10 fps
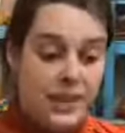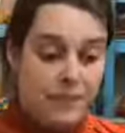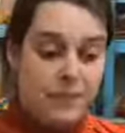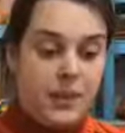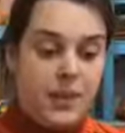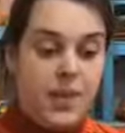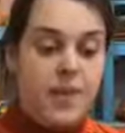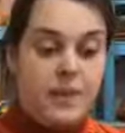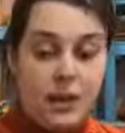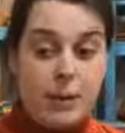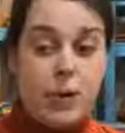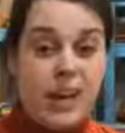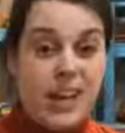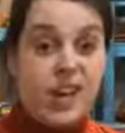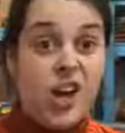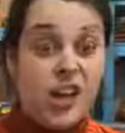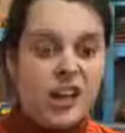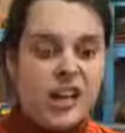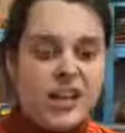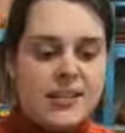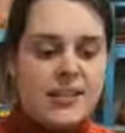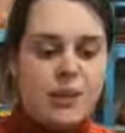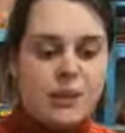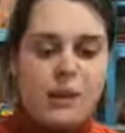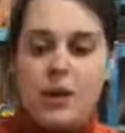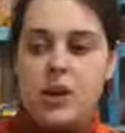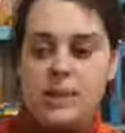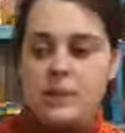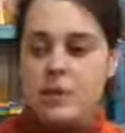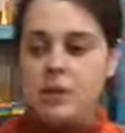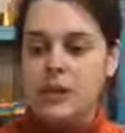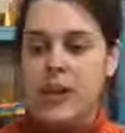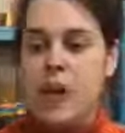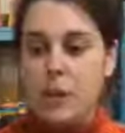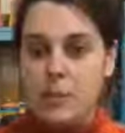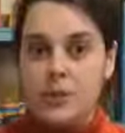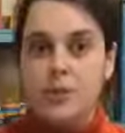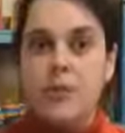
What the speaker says: Yeah, flip organic cotton is going to be your least bulky option.